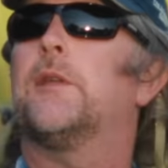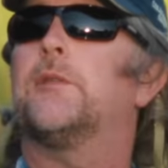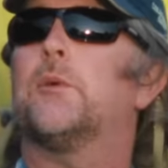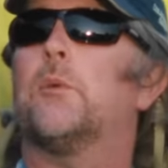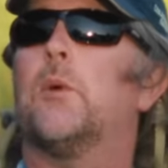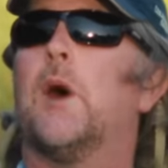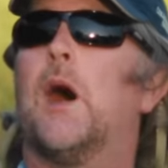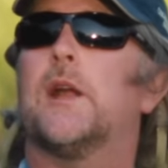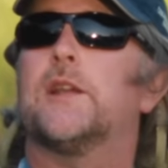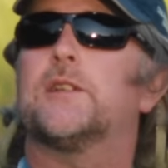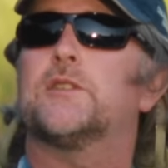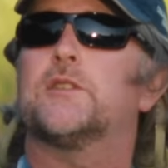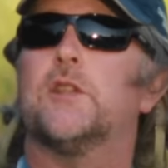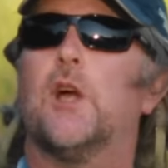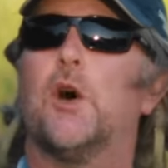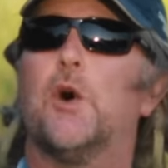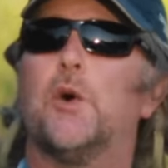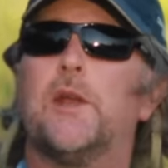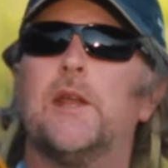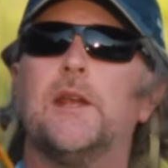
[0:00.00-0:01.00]
that the rod is
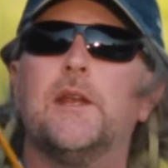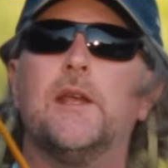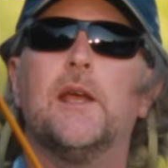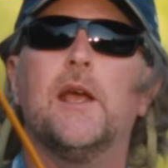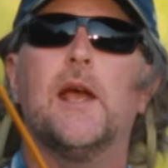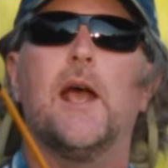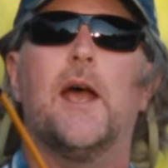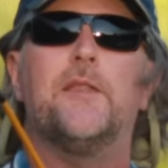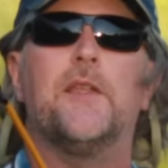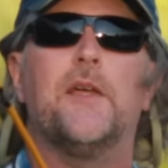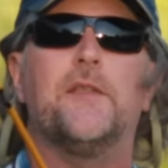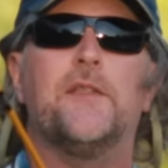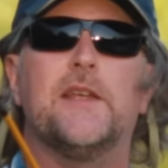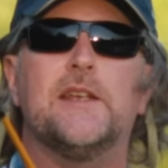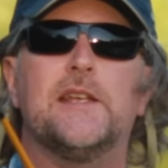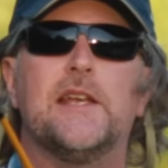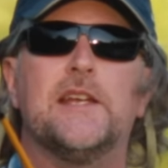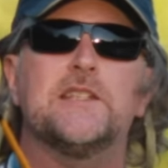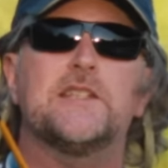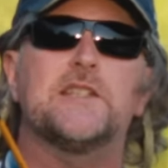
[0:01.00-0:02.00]
loaded, and then
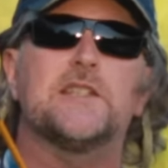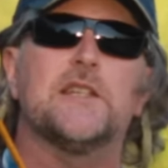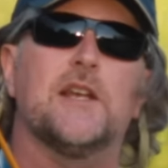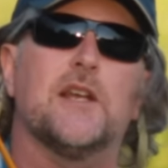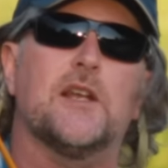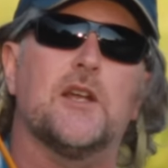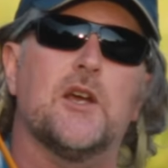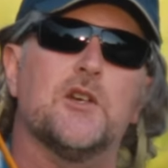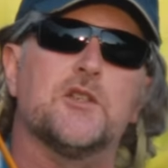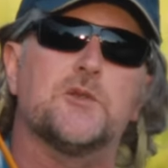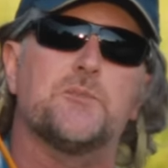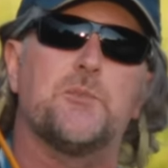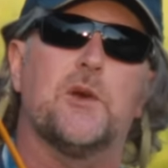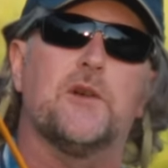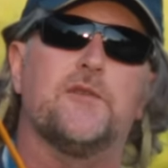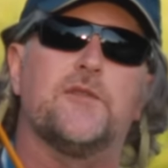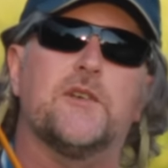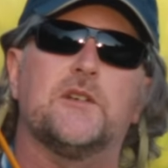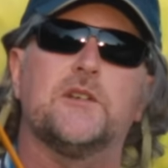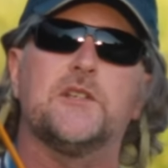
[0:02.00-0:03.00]
the instant it goes
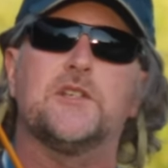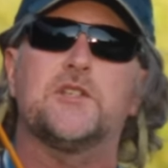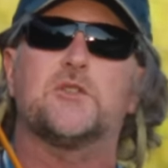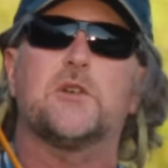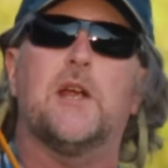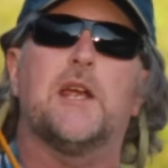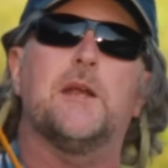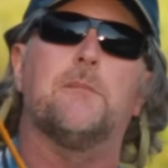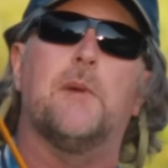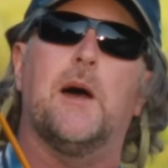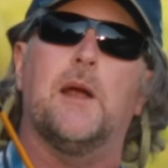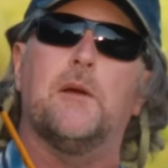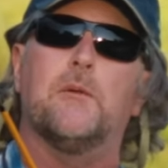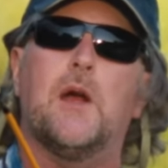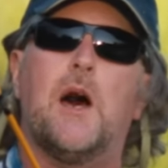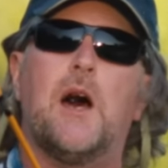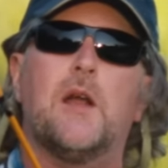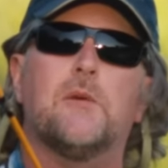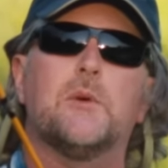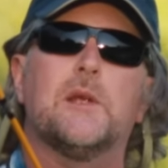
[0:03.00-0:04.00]
perfectly straight, my
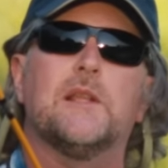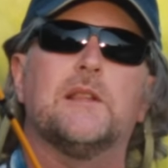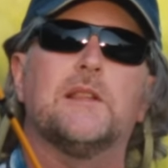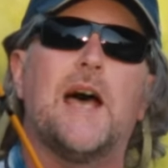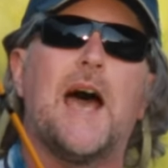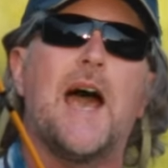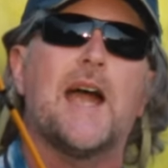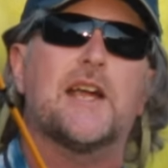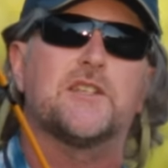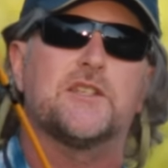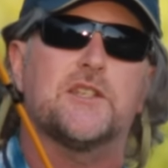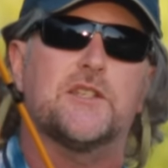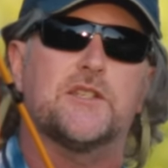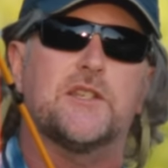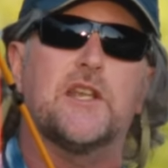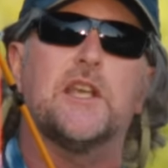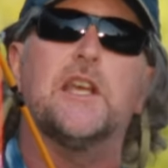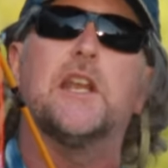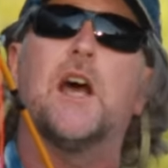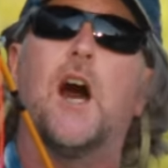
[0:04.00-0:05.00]
rod
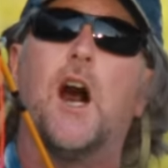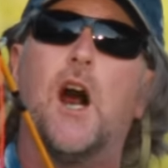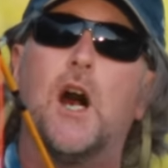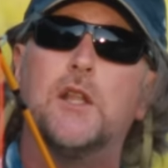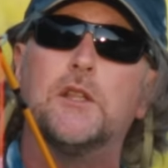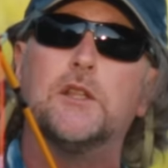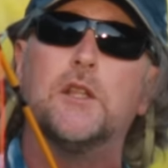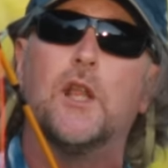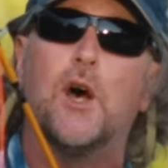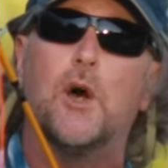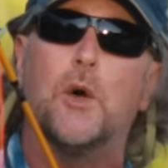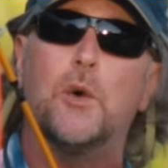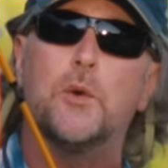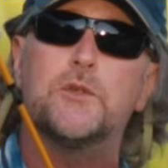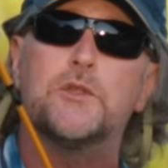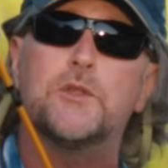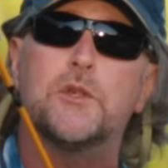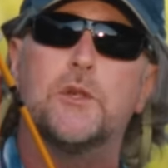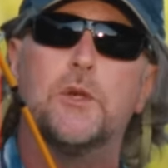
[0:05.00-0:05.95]
relaxes, it unloads.